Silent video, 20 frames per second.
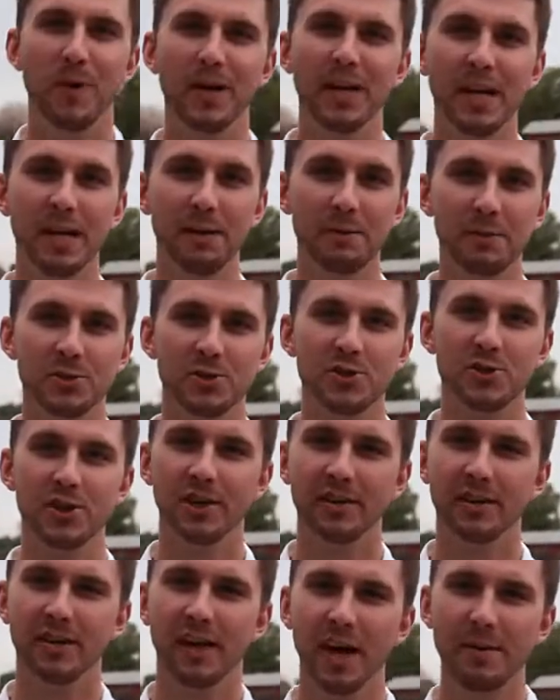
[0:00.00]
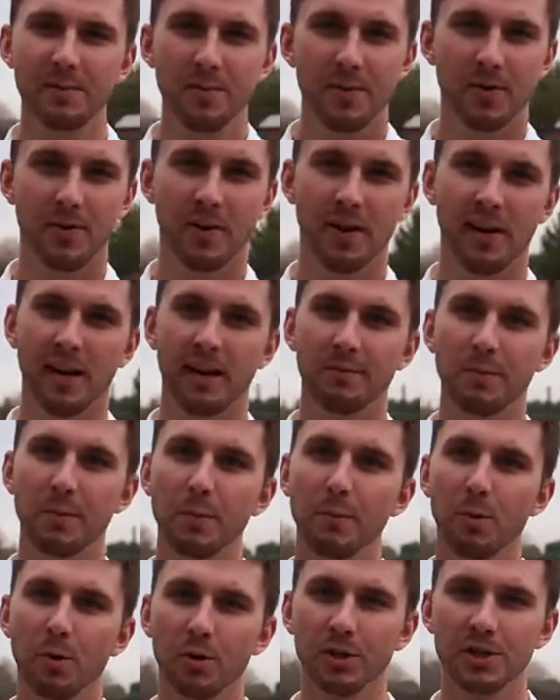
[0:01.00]
My name is Jarred Kuiper, and I'm a
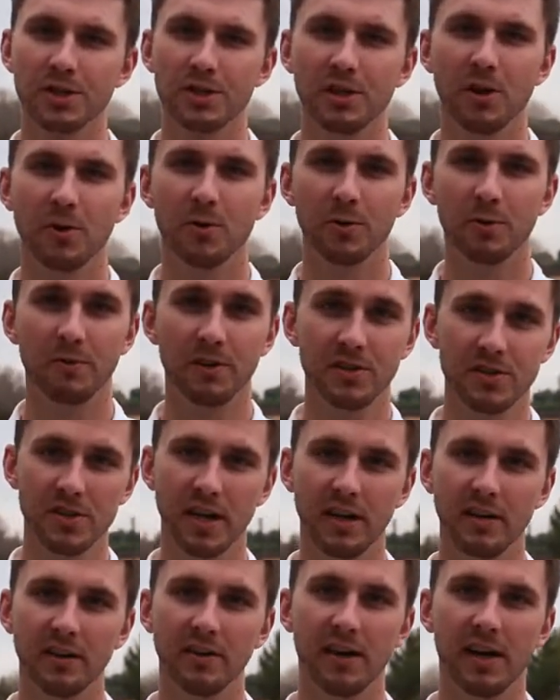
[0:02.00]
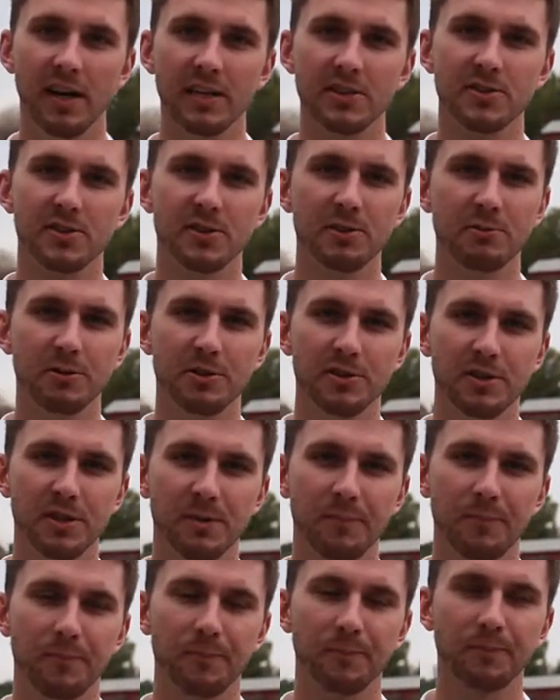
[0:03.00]
mortgage loan originator at Stewardship.